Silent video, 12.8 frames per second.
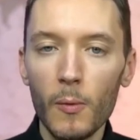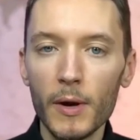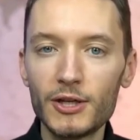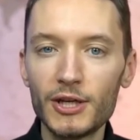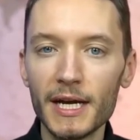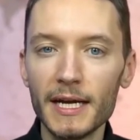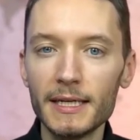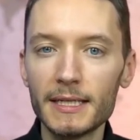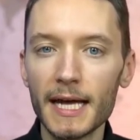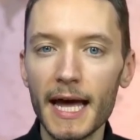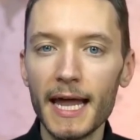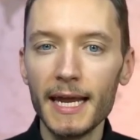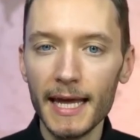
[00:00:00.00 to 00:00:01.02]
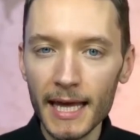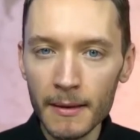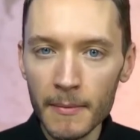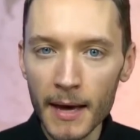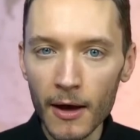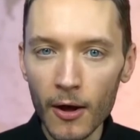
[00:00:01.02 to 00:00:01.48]
which is an
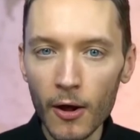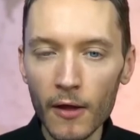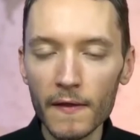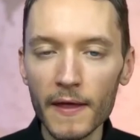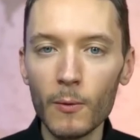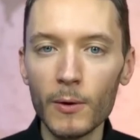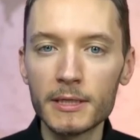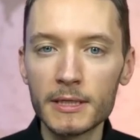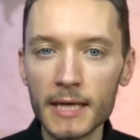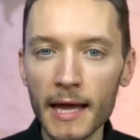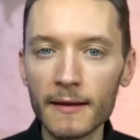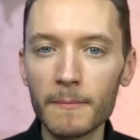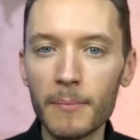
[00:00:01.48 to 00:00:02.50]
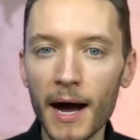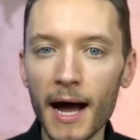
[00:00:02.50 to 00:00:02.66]
email that was sent